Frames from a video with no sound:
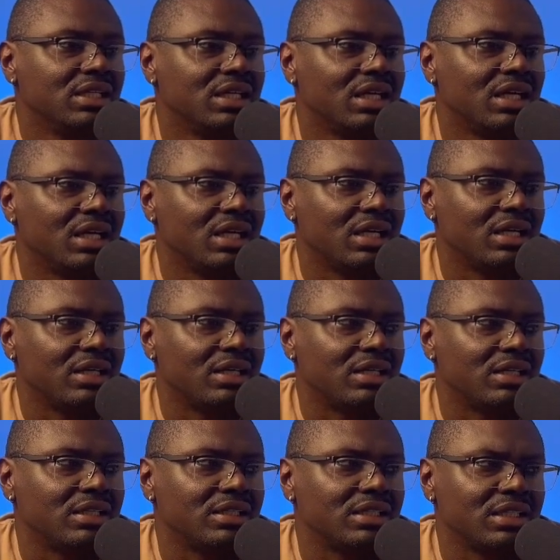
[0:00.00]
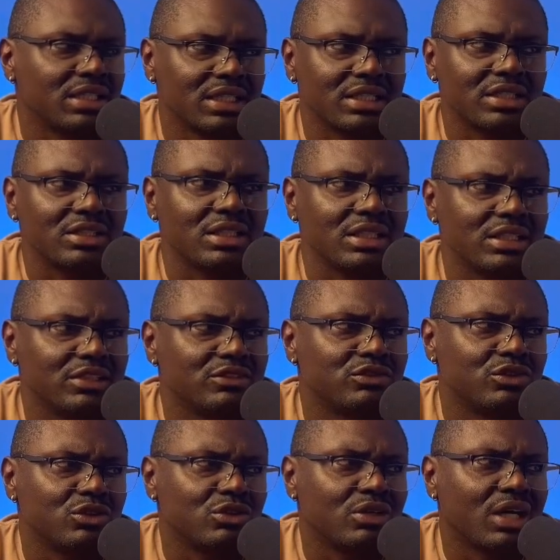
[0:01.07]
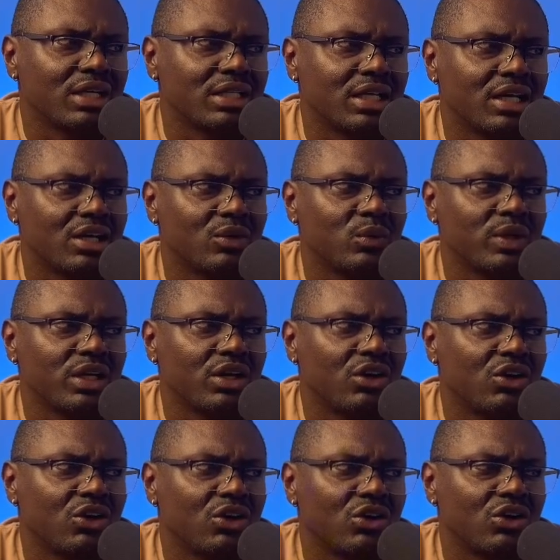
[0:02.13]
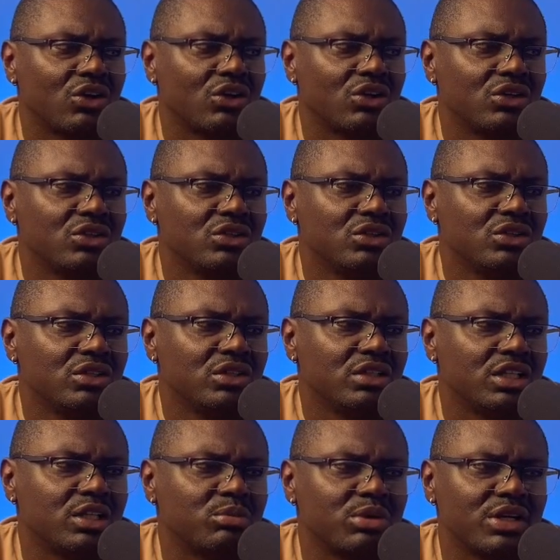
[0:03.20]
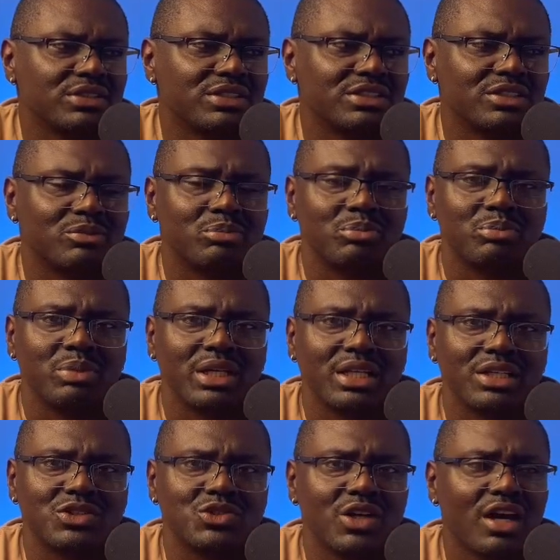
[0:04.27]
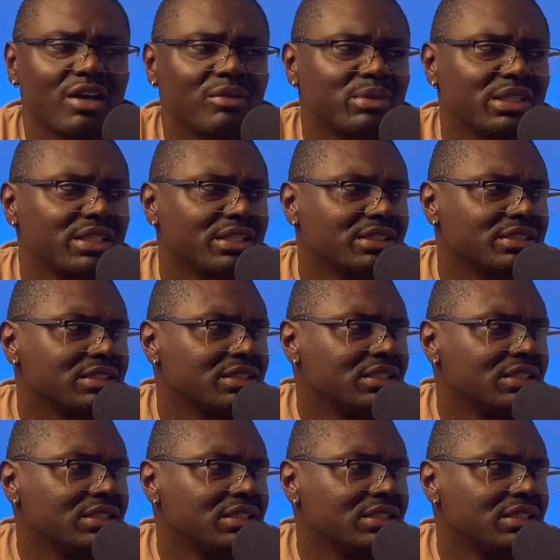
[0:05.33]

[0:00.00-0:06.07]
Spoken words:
I think the league's full right now. We are in the process of picking draft picks.